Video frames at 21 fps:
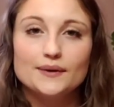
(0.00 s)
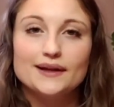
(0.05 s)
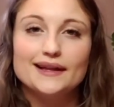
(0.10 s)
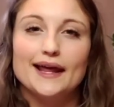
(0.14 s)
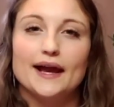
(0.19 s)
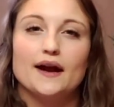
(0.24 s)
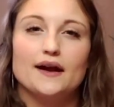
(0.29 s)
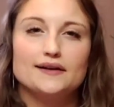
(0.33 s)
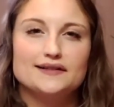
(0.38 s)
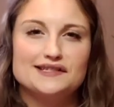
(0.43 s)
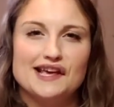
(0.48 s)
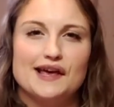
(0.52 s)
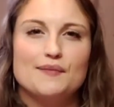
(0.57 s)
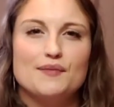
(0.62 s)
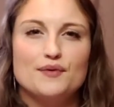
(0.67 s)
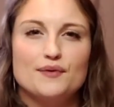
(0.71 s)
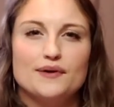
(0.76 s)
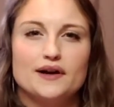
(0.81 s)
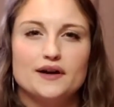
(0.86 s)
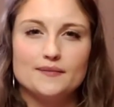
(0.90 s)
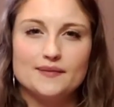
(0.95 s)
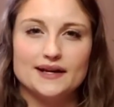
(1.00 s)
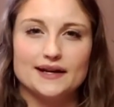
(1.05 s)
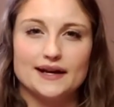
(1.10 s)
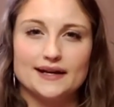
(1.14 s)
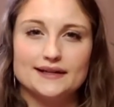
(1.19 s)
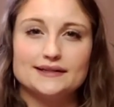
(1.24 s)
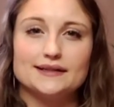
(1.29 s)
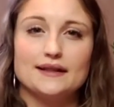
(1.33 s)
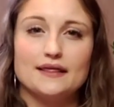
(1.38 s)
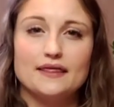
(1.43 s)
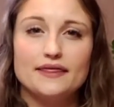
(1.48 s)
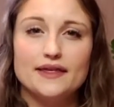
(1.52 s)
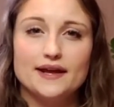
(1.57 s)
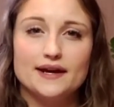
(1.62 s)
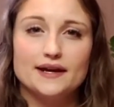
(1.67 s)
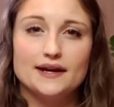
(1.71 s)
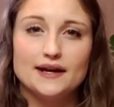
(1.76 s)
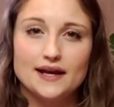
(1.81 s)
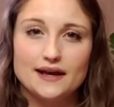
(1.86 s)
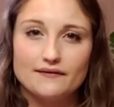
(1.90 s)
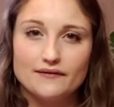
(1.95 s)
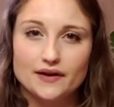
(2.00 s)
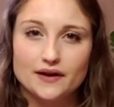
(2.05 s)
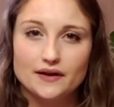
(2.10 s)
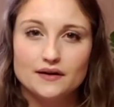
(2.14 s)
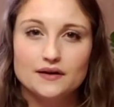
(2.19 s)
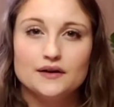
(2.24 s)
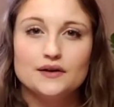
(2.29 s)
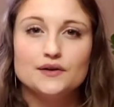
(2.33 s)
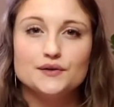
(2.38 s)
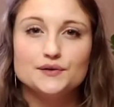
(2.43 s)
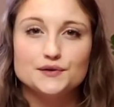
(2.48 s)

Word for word: We like our tableware to be nice and thin and even,